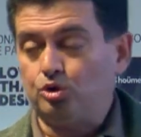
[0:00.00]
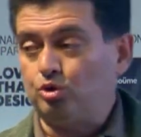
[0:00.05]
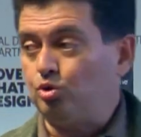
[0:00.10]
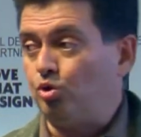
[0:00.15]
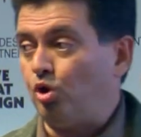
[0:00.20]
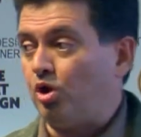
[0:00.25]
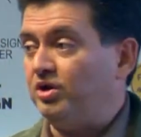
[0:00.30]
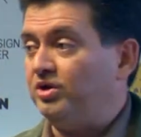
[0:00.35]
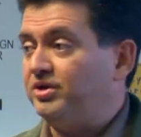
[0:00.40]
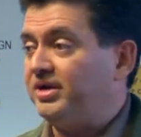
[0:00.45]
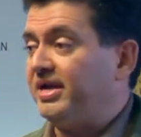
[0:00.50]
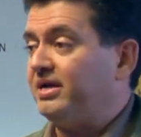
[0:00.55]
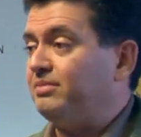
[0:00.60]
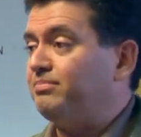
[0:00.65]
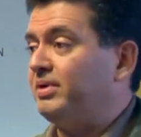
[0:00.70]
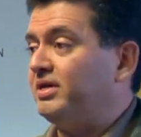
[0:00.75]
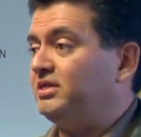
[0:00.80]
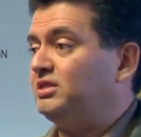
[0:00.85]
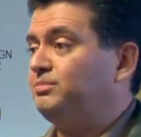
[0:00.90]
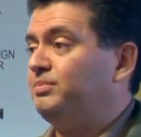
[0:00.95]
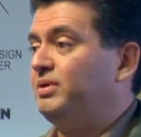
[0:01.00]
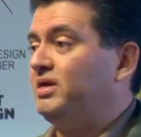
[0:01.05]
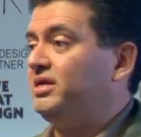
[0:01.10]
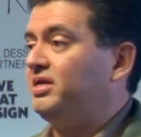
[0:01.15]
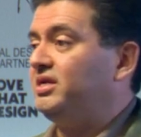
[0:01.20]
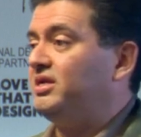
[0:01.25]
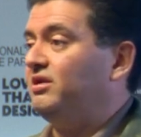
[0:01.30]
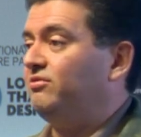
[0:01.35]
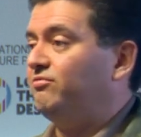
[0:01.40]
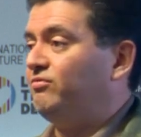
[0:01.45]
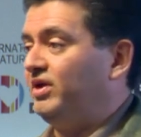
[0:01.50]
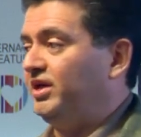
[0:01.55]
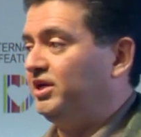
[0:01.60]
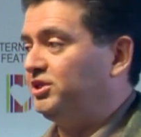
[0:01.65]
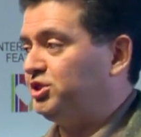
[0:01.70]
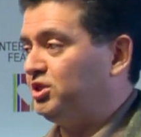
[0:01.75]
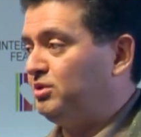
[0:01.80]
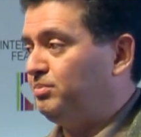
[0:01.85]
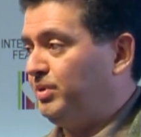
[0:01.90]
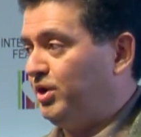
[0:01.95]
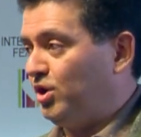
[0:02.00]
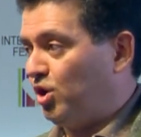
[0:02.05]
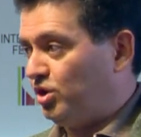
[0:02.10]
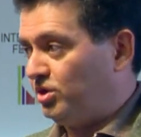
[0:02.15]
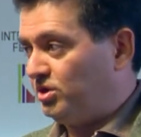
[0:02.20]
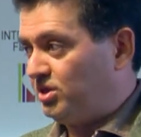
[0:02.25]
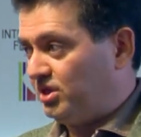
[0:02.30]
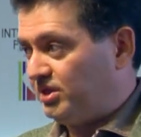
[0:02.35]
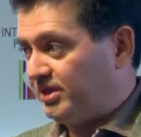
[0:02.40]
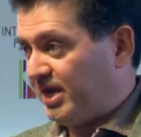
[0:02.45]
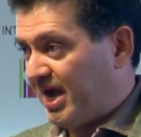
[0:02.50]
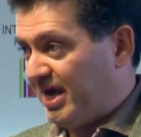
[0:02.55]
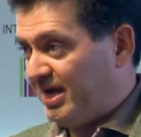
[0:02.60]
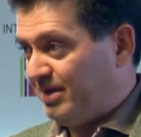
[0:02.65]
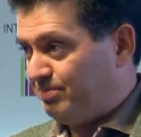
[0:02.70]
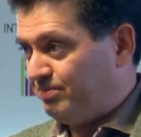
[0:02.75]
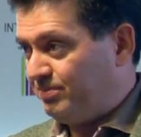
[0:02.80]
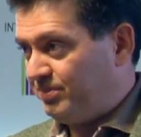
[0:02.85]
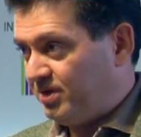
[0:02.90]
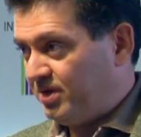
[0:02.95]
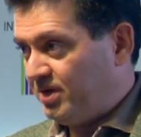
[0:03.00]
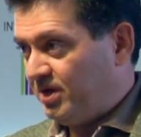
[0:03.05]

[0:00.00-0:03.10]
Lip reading: contract must build in inflation beyond the time